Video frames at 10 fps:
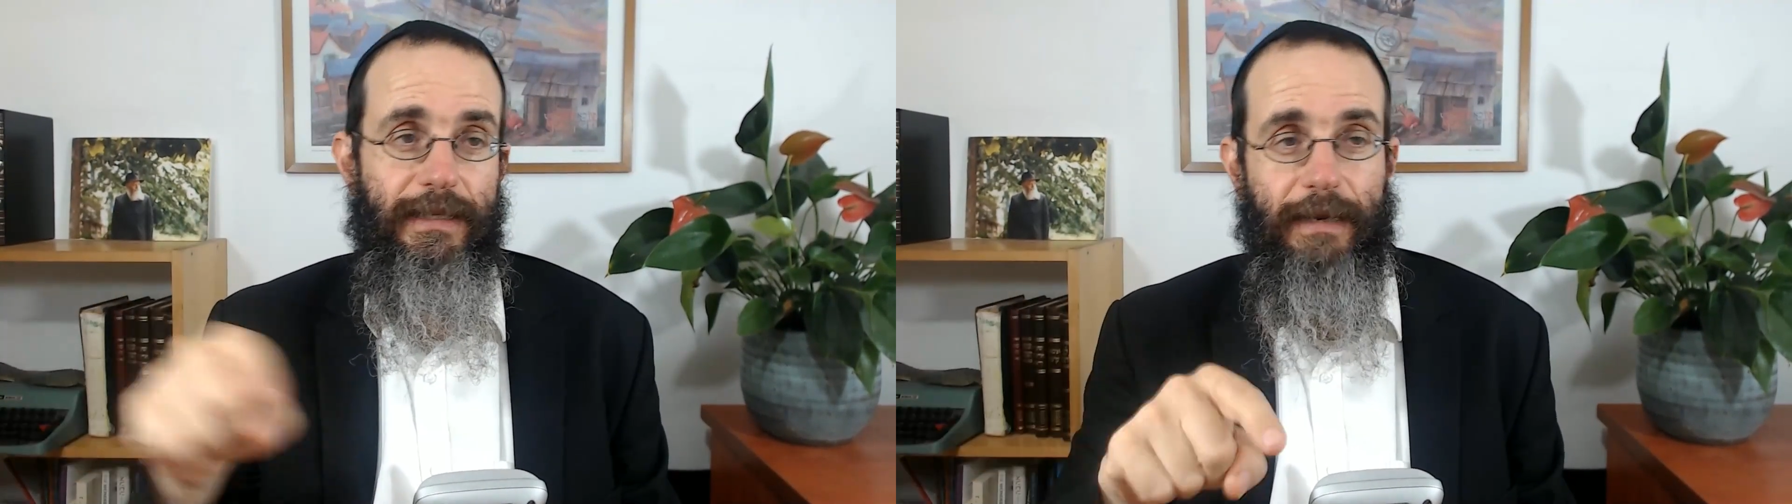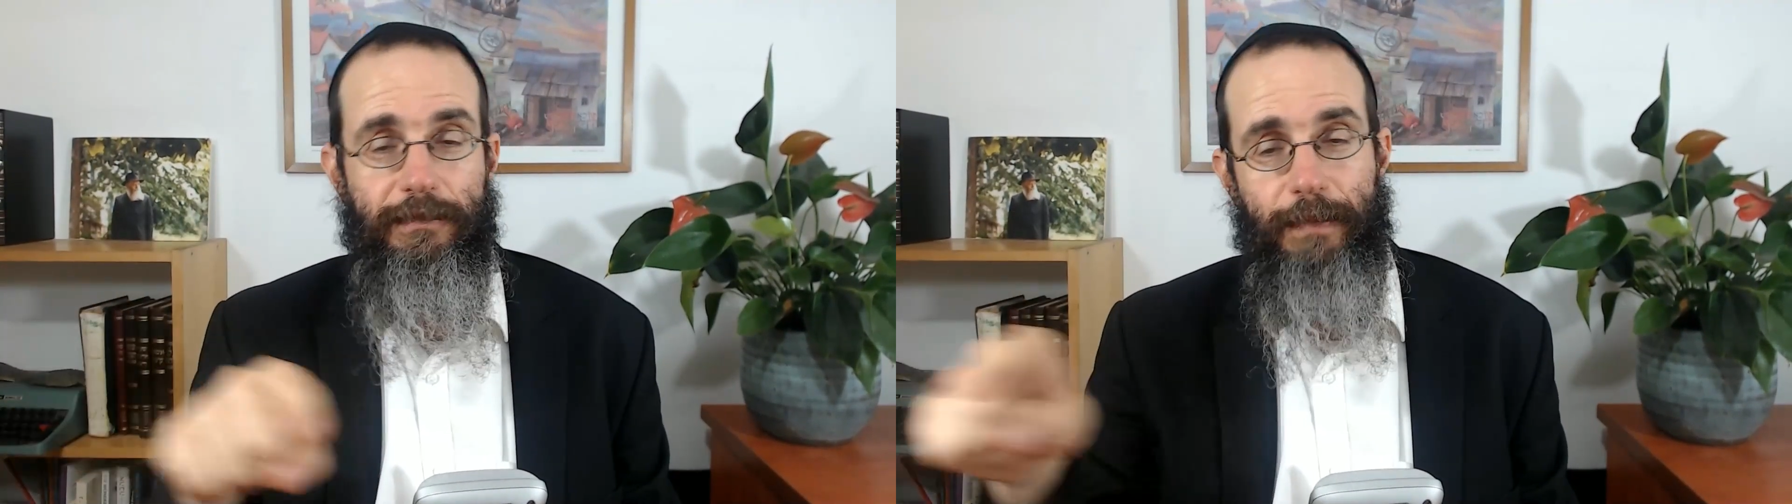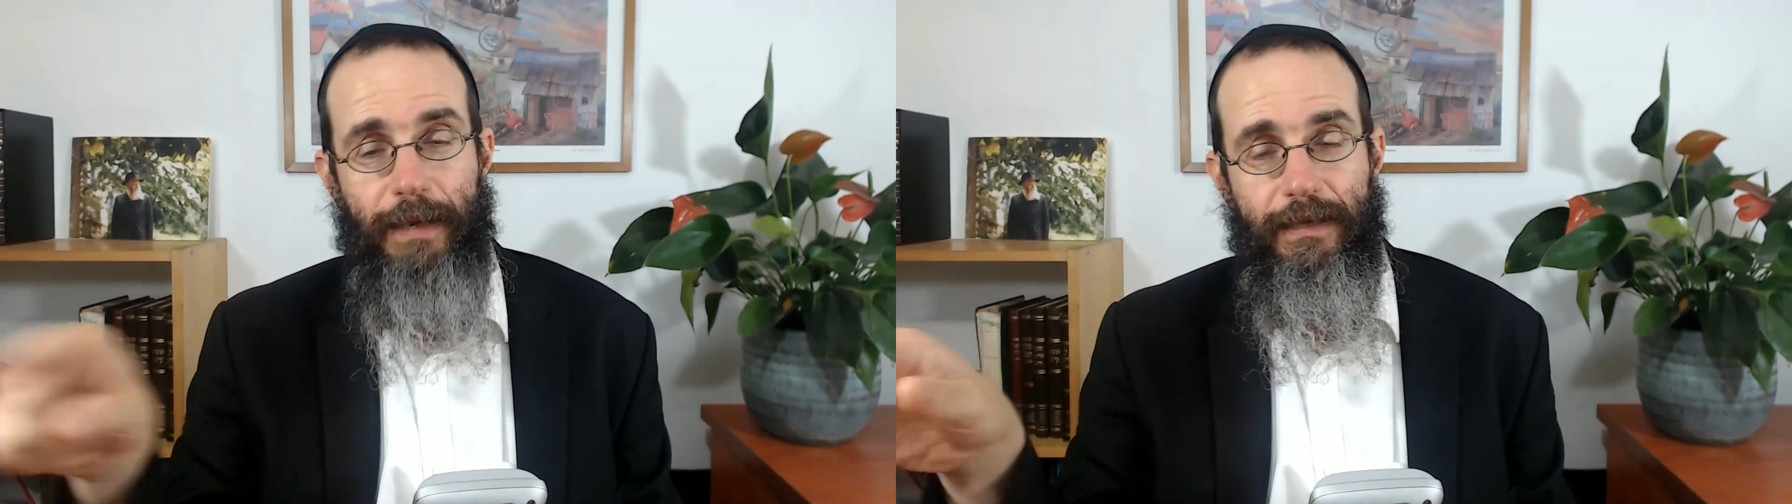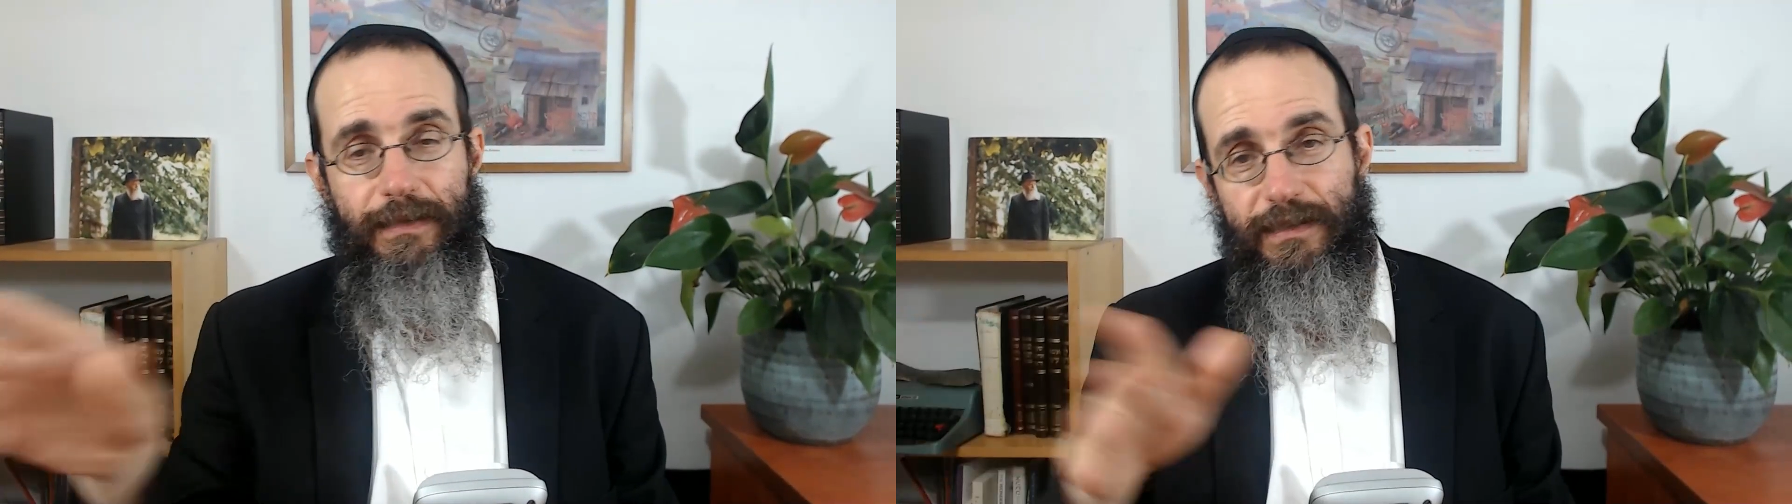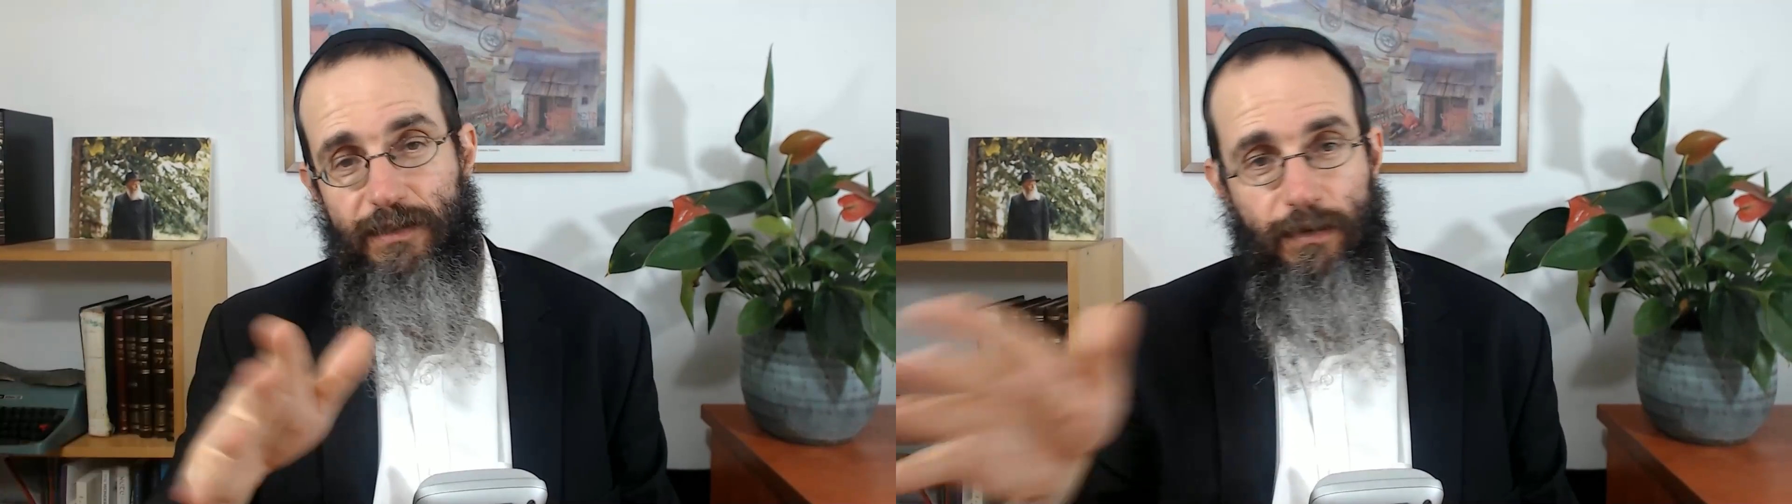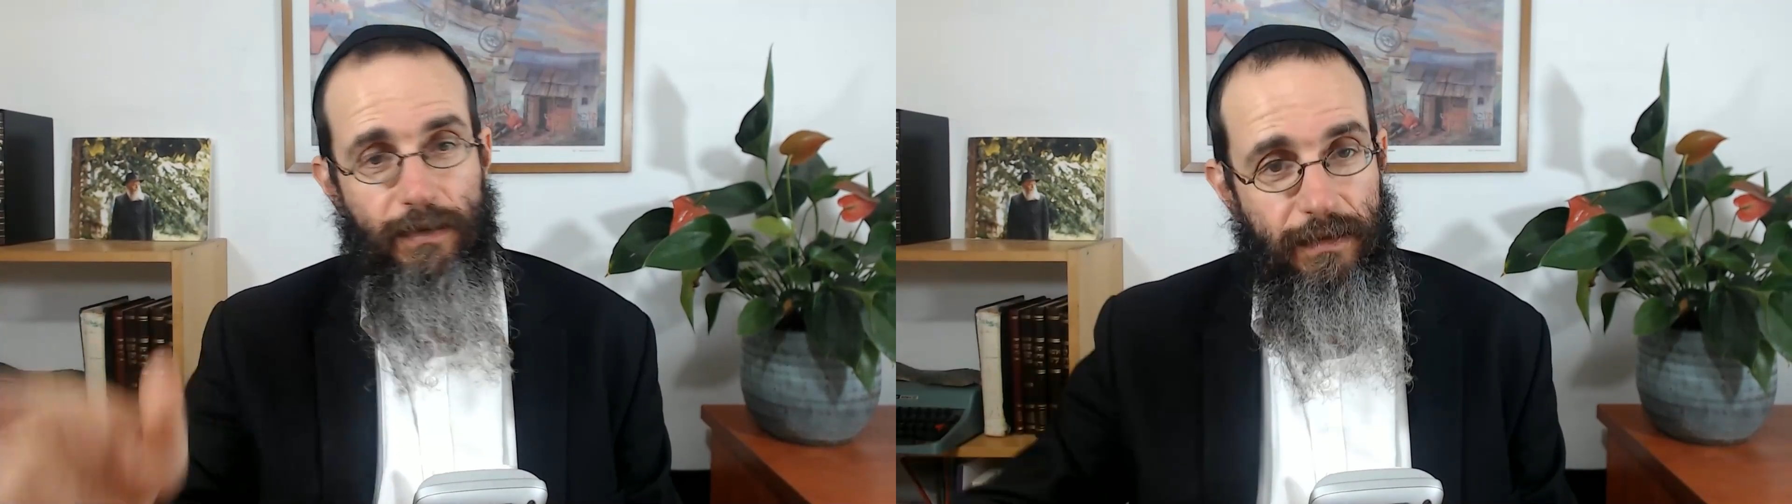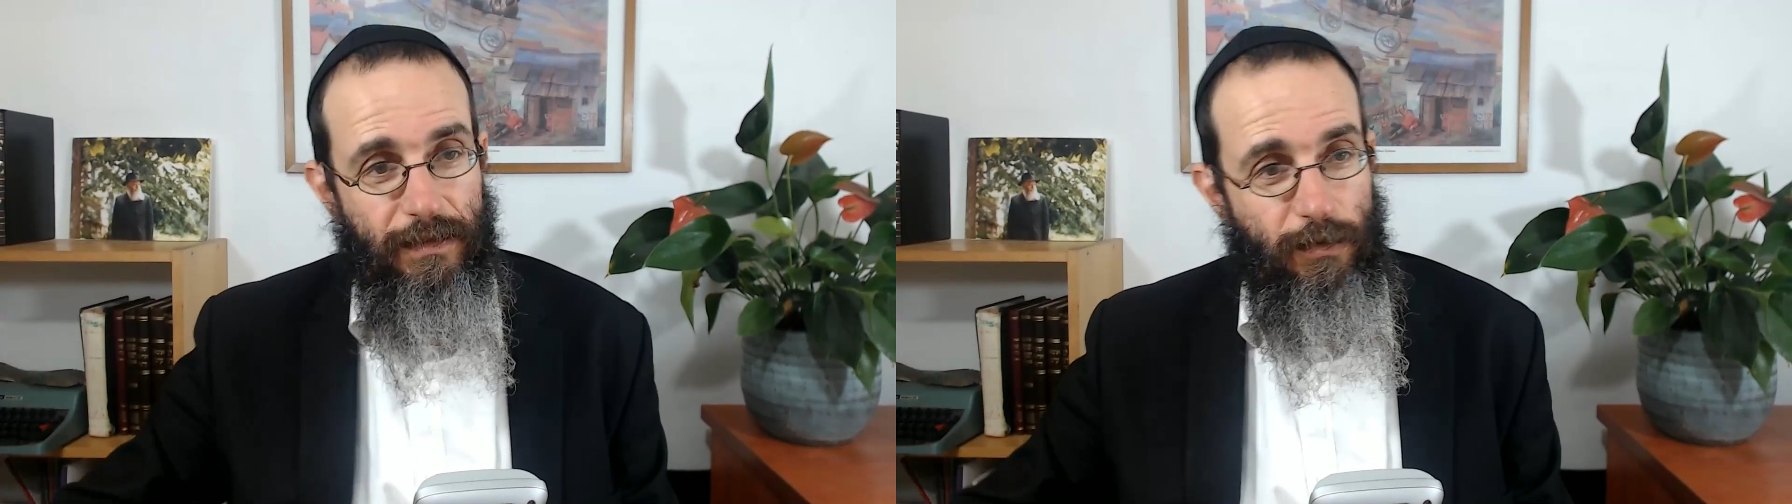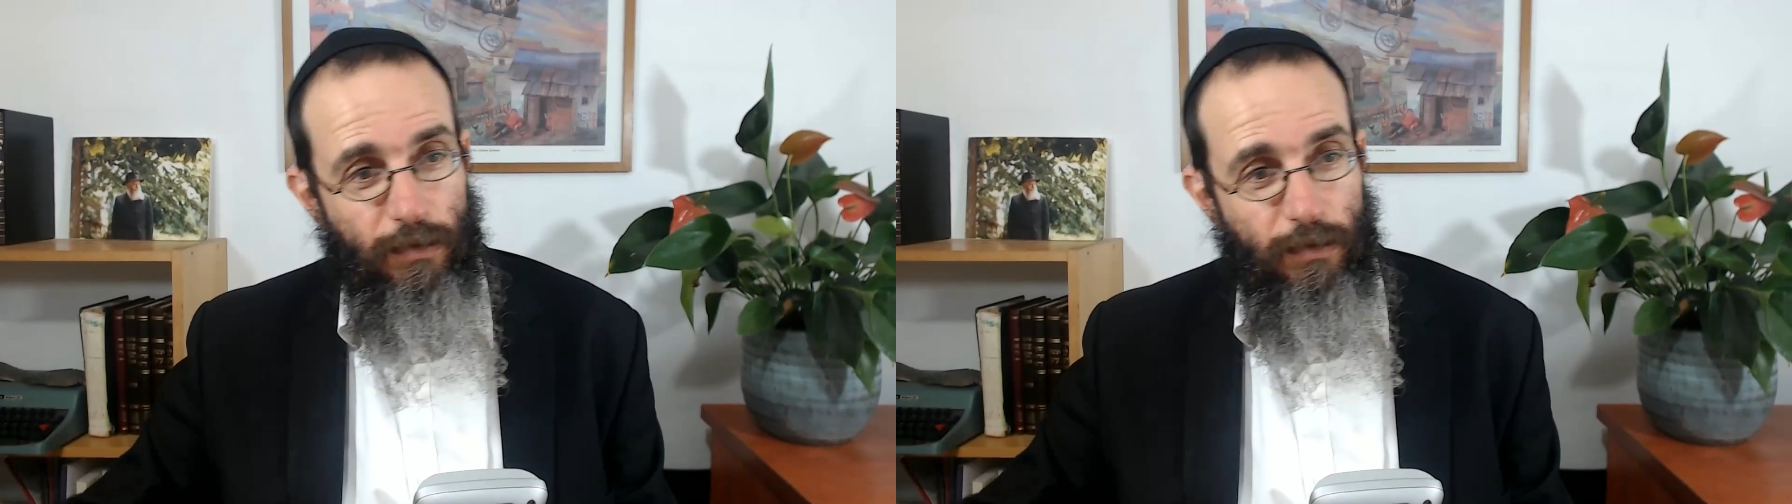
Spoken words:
it comes about in these two